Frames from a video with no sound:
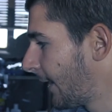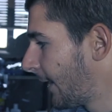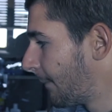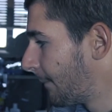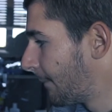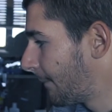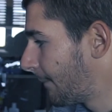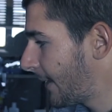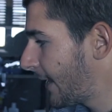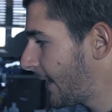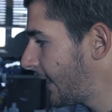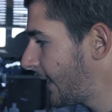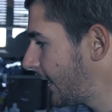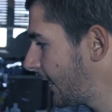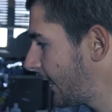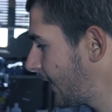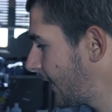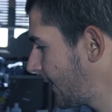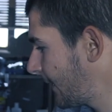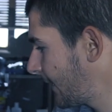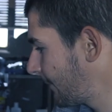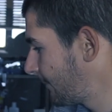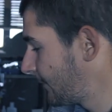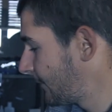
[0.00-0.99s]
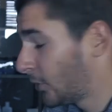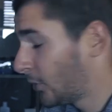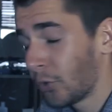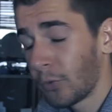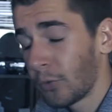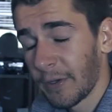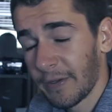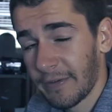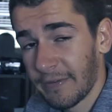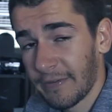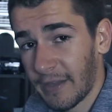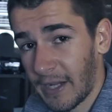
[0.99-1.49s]
my
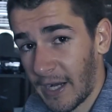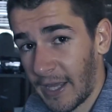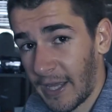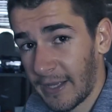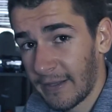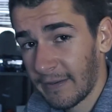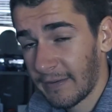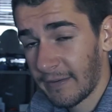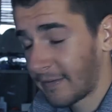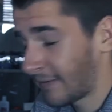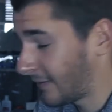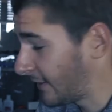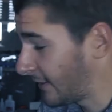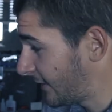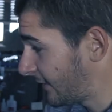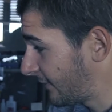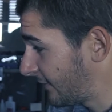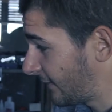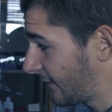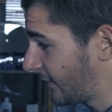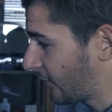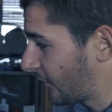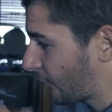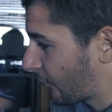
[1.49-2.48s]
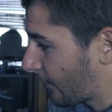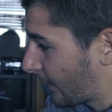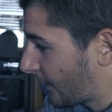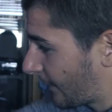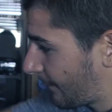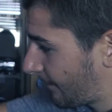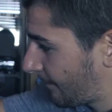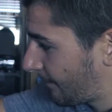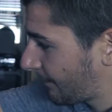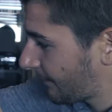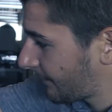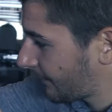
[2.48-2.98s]
newest lens is this
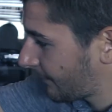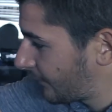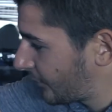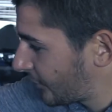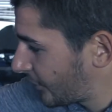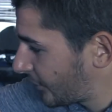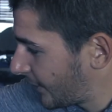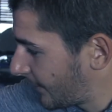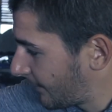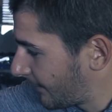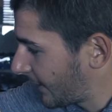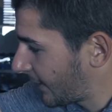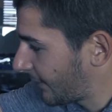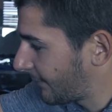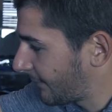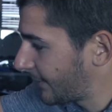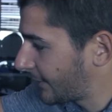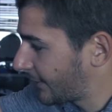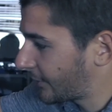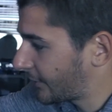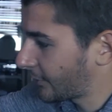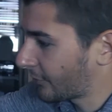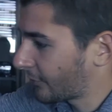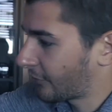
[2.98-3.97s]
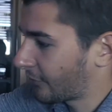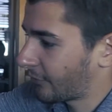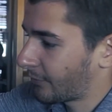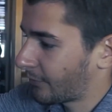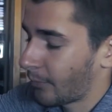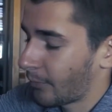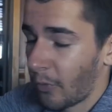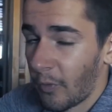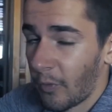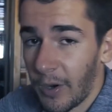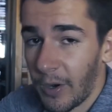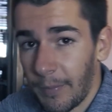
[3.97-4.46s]
one, 30mm
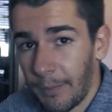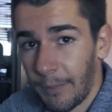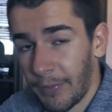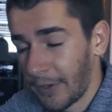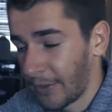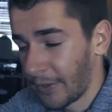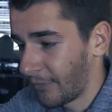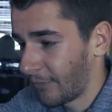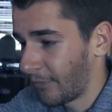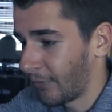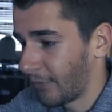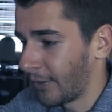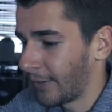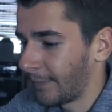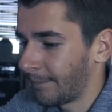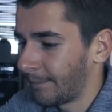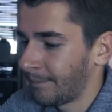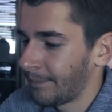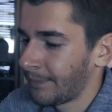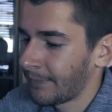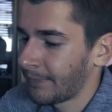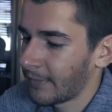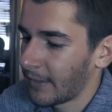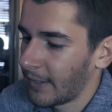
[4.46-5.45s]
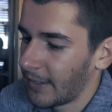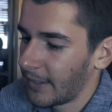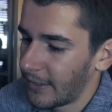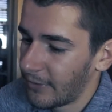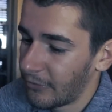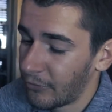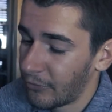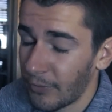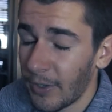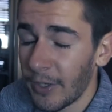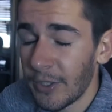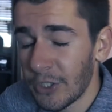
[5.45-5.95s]
1.4.
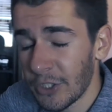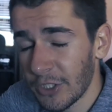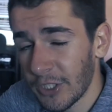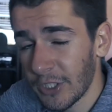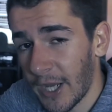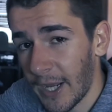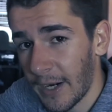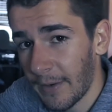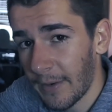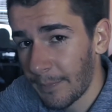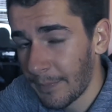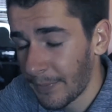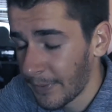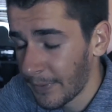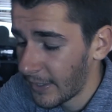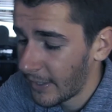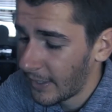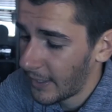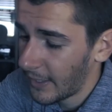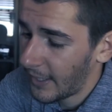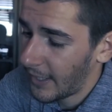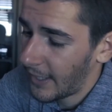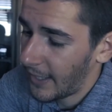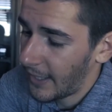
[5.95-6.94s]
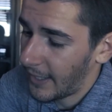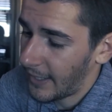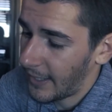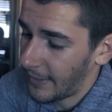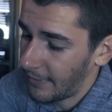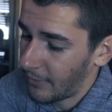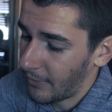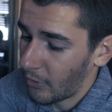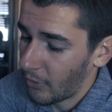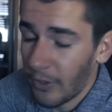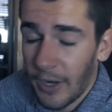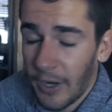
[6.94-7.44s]
It's very sharp,
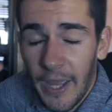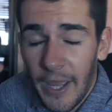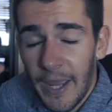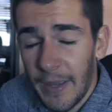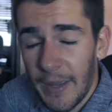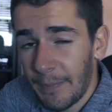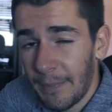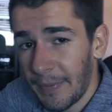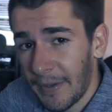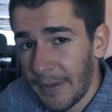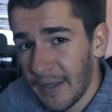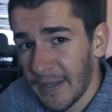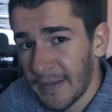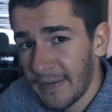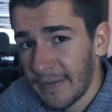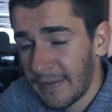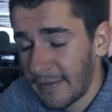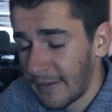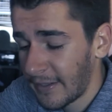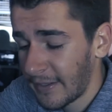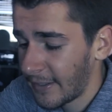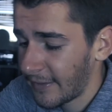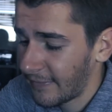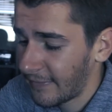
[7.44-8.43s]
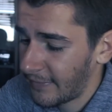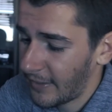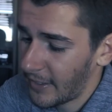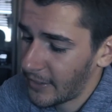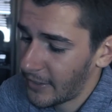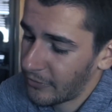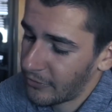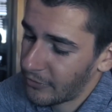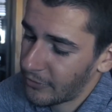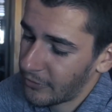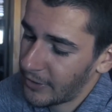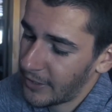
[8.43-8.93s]
and on APS-C
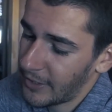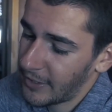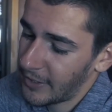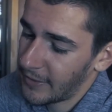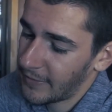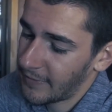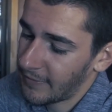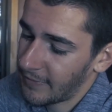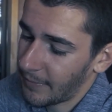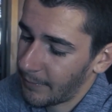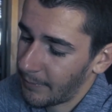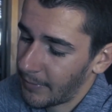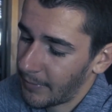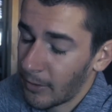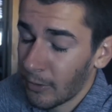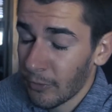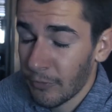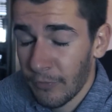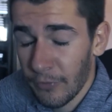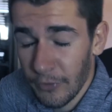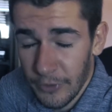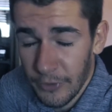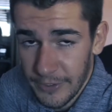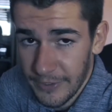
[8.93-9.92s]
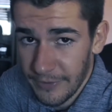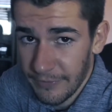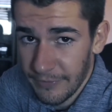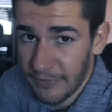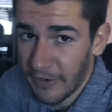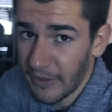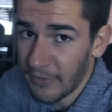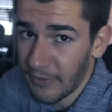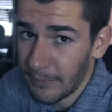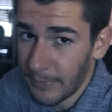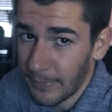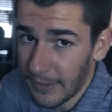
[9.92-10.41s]
sensor it's about
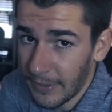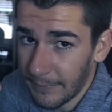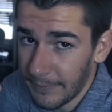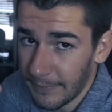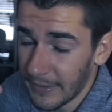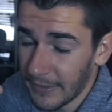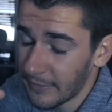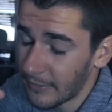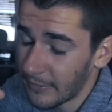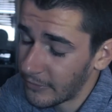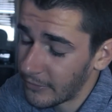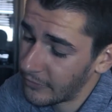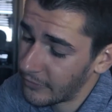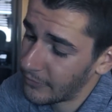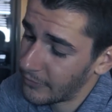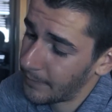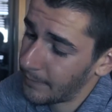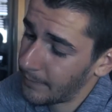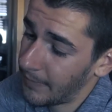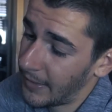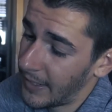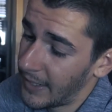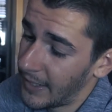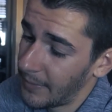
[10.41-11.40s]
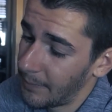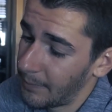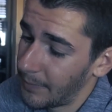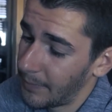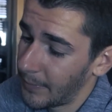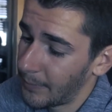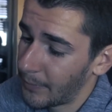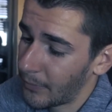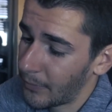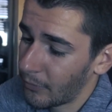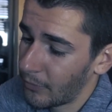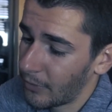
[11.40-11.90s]
45mm. Many
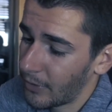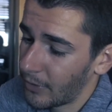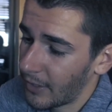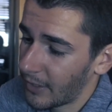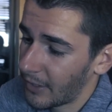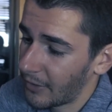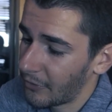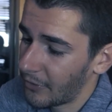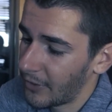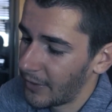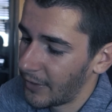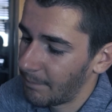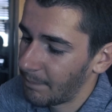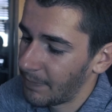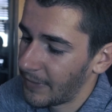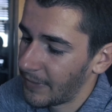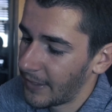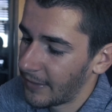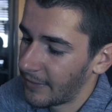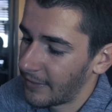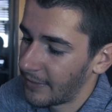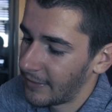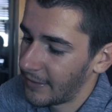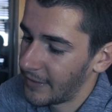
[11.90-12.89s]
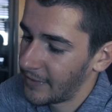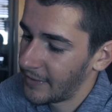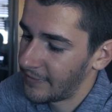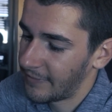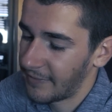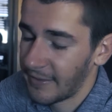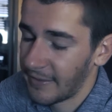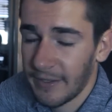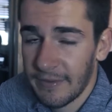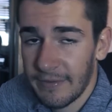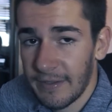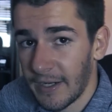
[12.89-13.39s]
people will agree that
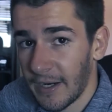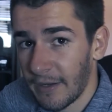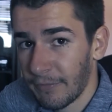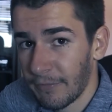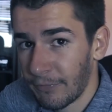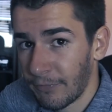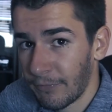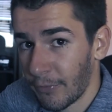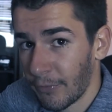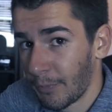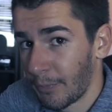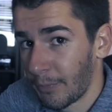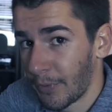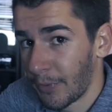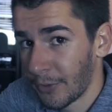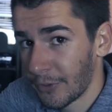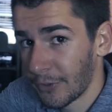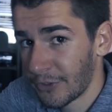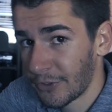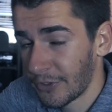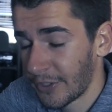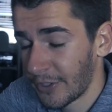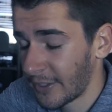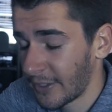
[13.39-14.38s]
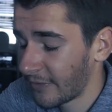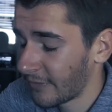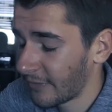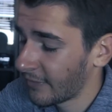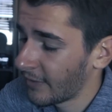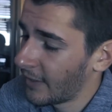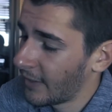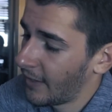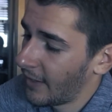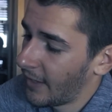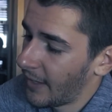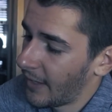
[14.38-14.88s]
it's not enough for portraits,
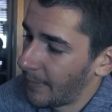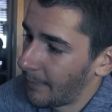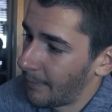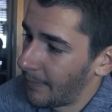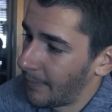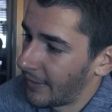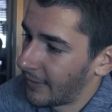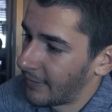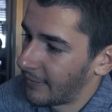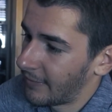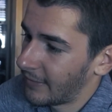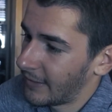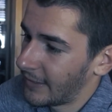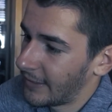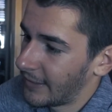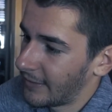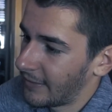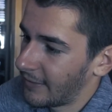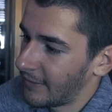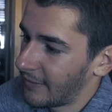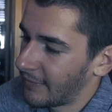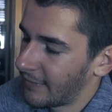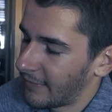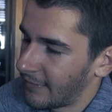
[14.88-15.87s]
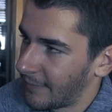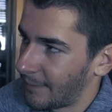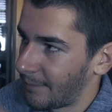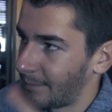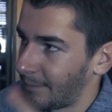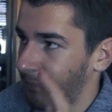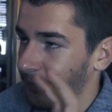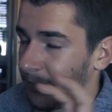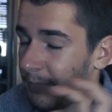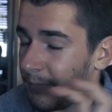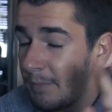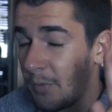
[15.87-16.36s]
but in these
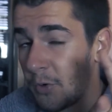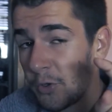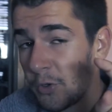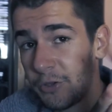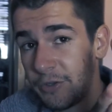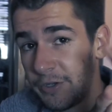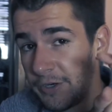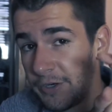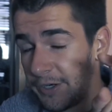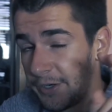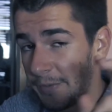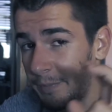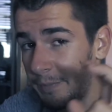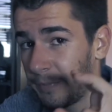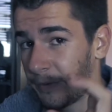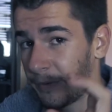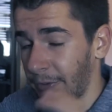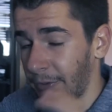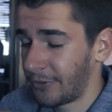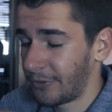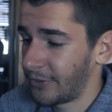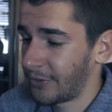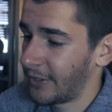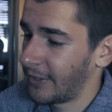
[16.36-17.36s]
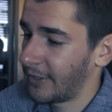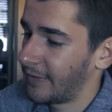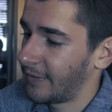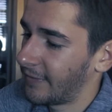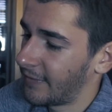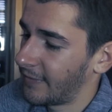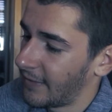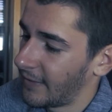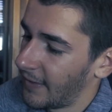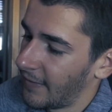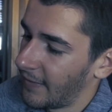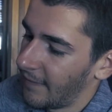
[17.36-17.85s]
modern
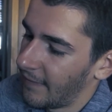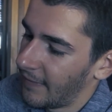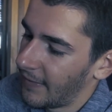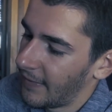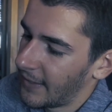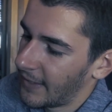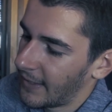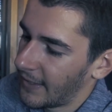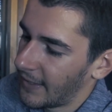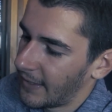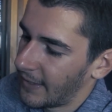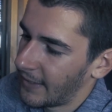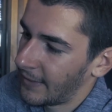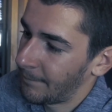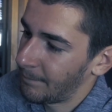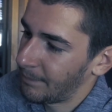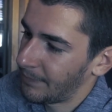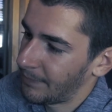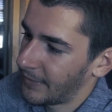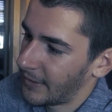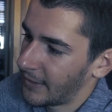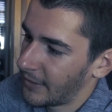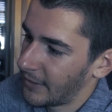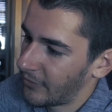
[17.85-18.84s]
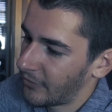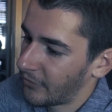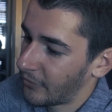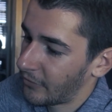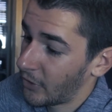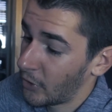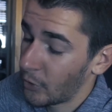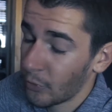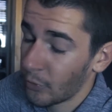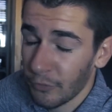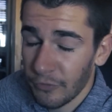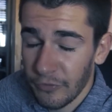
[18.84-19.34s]
portraits it's
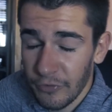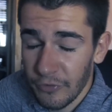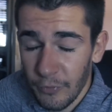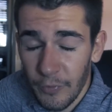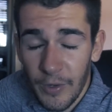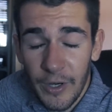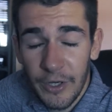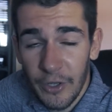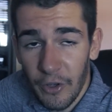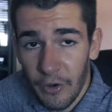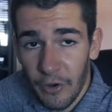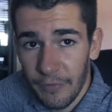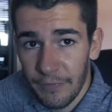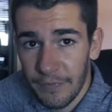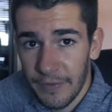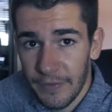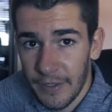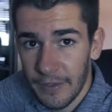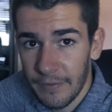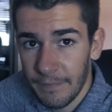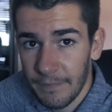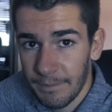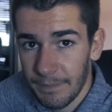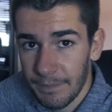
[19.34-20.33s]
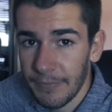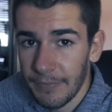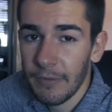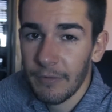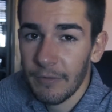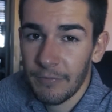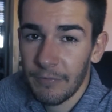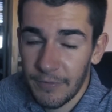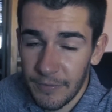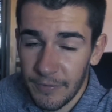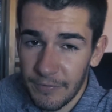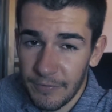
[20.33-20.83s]
used very often.
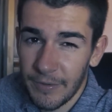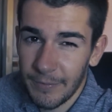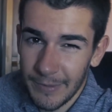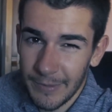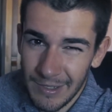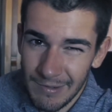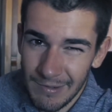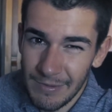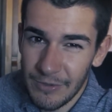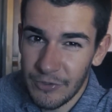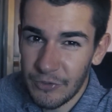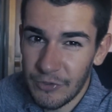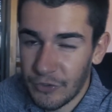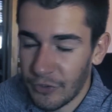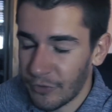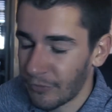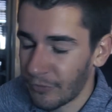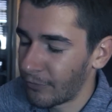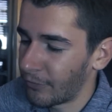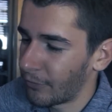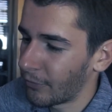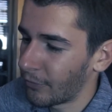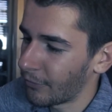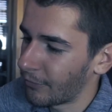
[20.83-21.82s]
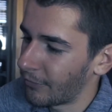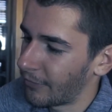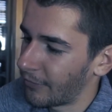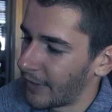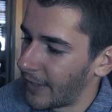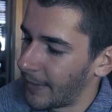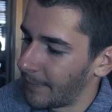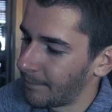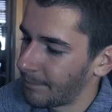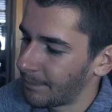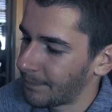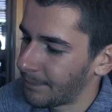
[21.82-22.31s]
50mm on full
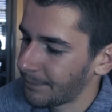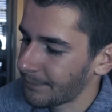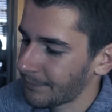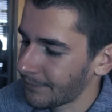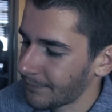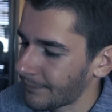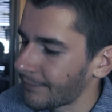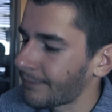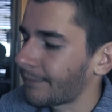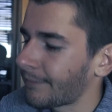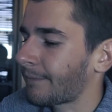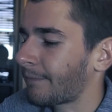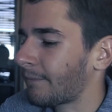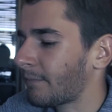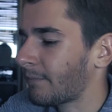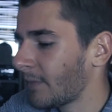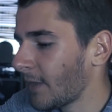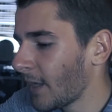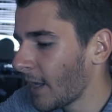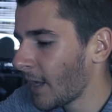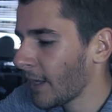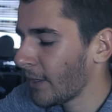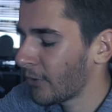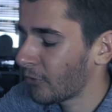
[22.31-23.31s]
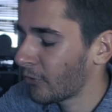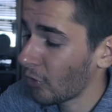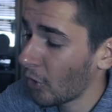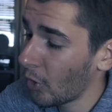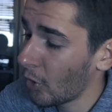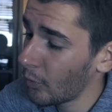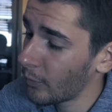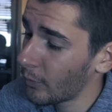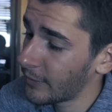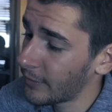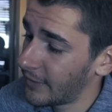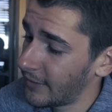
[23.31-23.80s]
frame.
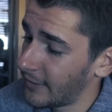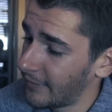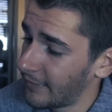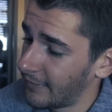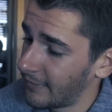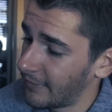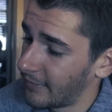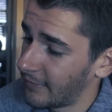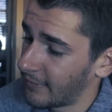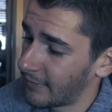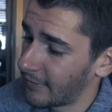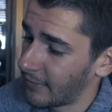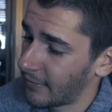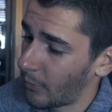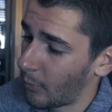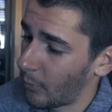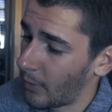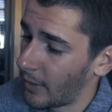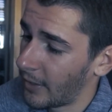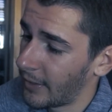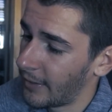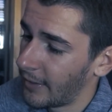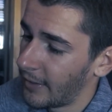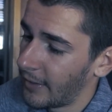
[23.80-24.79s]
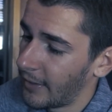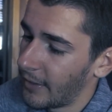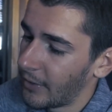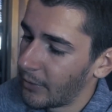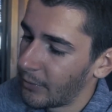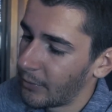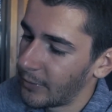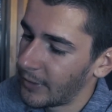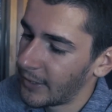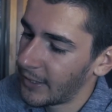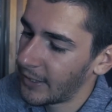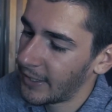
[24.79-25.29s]
So this is one
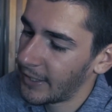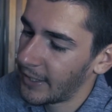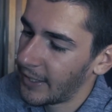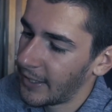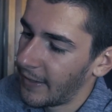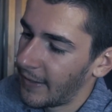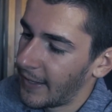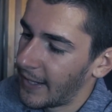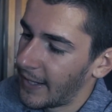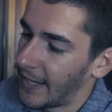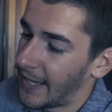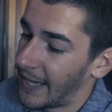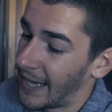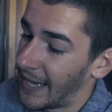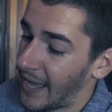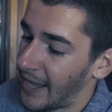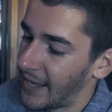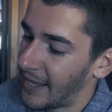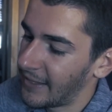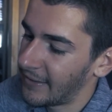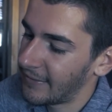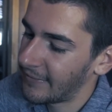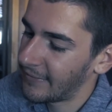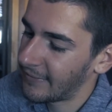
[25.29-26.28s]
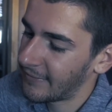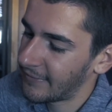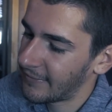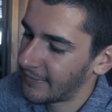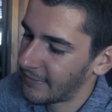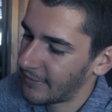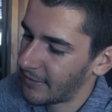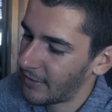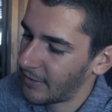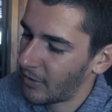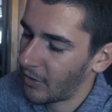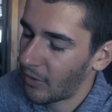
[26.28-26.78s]
really
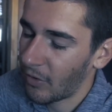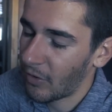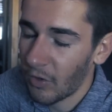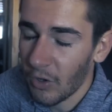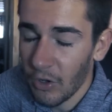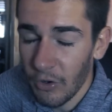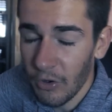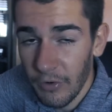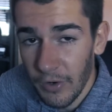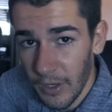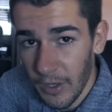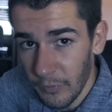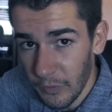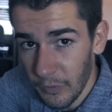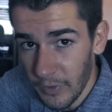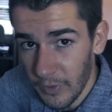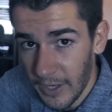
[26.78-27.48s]
nice all-around